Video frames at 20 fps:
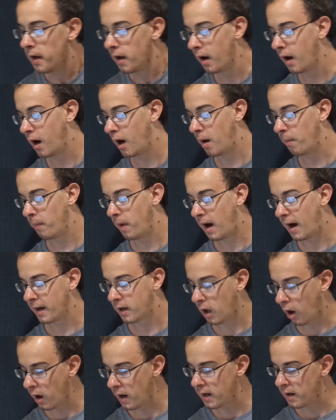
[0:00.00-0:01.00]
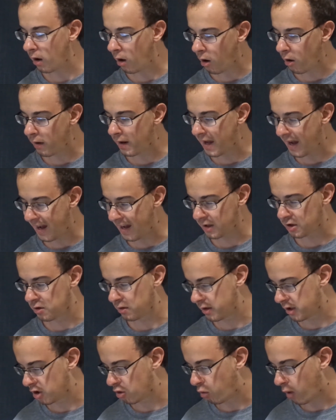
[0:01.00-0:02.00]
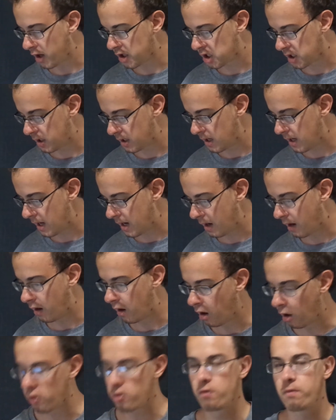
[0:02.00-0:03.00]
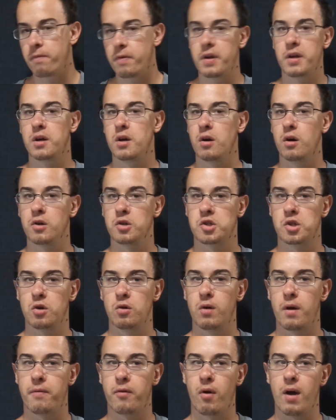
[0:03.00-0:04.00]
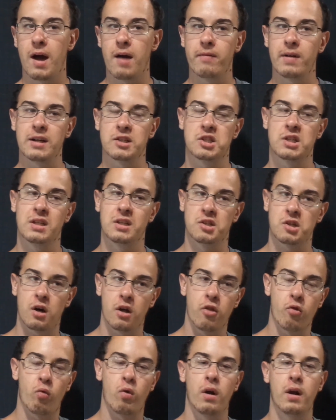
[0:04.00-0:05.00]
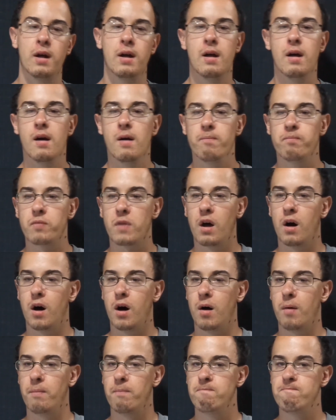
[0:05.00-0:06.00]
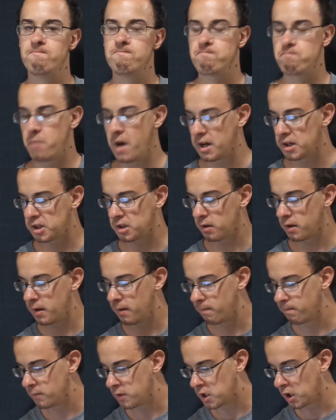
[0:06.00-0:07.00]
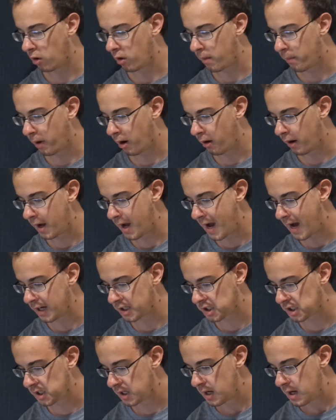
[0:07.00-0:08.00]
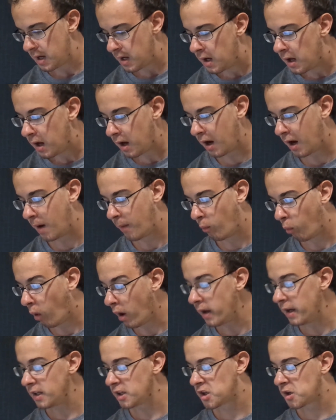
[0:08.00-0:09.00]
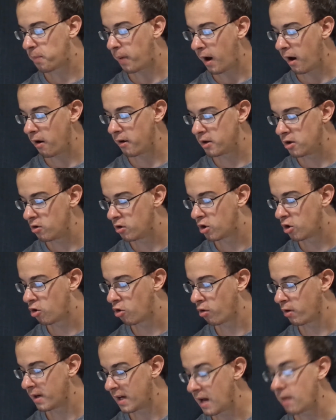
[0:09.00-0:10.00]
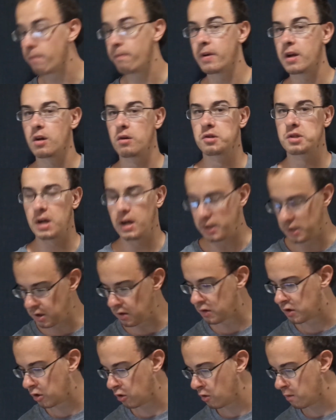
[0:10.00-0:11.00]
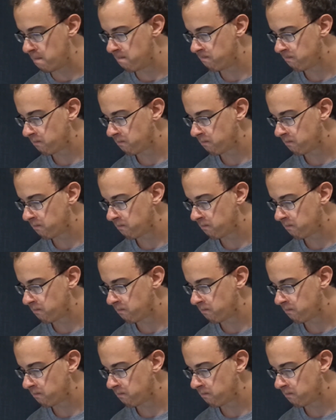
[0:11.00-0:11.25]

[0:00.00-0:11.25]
Um, I kind of already answered this question in another video, so if you have not seen this other one, um, basically Joey Berry asks, um, what inspired you to create videos on YouTube?